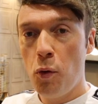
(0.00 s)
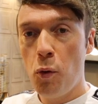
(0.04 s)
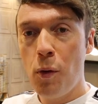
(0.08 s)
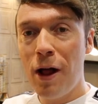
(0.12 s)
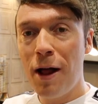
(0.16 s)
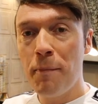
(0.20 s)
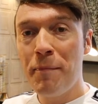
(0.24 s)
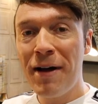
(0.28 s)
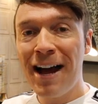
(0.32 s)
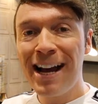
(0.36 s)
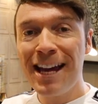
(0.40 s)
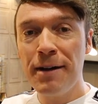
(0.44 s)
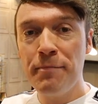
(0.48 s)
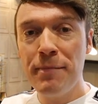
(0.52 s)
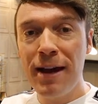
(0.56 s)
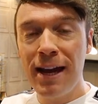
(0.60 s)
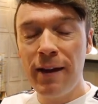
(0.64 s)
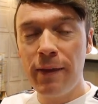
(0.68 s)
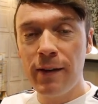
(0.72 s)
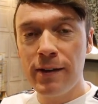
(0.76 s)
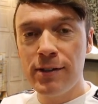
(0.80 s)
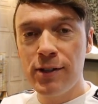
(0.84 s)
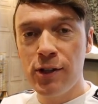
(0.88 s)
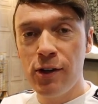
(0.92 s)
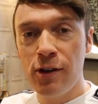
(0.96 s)
Well, back in May
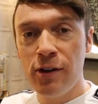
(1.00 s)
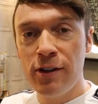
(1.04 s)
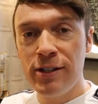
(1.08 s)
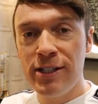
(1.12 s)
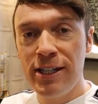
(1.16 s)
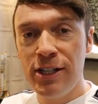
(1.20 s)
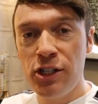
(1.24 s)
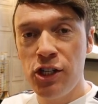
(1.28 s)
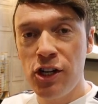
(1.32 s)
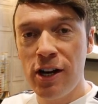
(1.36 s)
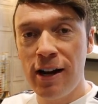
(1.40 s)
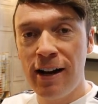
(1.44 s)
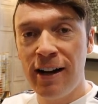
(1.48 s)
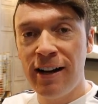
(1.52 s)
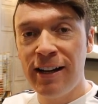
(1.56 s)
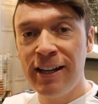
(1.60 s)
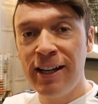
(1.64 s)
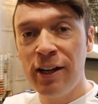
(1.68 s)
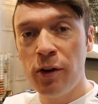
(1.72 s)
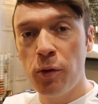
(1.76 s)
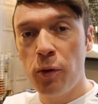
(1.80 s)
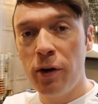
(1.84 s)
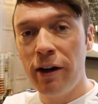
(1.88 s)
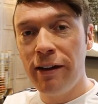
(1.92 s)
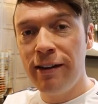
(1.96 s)
this year,
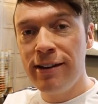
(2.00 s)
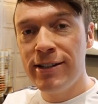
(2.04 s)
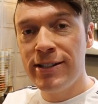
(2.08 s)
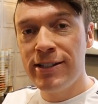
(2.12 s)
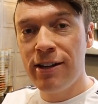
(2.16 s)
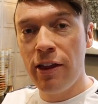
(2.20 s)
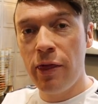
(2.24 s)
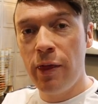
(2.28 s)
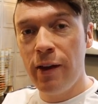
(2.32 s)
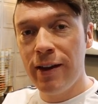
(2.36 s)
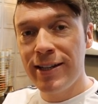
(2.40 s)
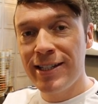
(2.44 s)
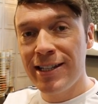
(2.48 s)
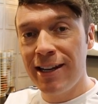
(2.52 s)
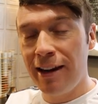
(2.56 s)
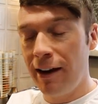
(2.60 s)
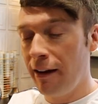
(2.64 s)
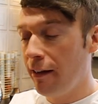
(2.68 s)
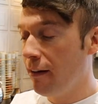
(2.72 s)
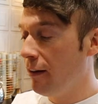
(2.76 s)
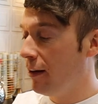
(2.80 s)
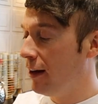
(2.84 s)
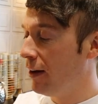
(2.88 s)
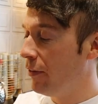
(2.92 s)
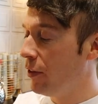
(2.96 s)
DJI released this little
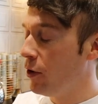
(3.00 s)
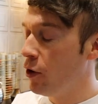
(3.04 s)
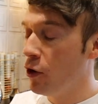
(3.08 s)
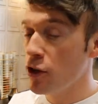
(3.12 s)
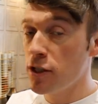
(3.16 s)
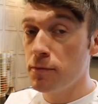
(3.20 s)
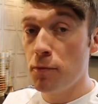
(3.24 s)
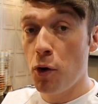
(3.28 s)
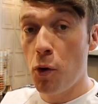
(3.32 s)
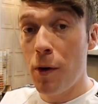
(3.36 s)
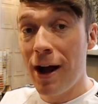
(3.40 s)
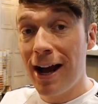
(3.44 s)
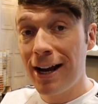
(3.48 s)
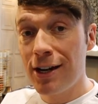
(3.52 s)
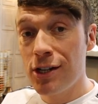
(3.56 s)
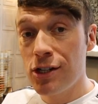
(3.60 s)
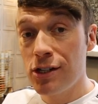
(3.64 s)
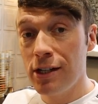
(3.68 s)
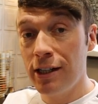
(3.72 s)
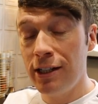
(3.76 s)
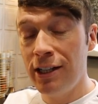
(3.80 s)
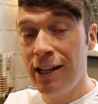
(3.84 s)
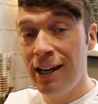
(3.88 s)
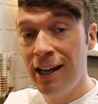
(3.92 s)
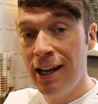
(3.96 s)
guy, the Osmo
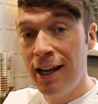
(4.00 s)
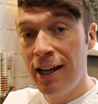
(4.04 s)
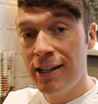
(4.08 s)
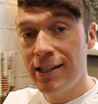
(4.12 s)
Action,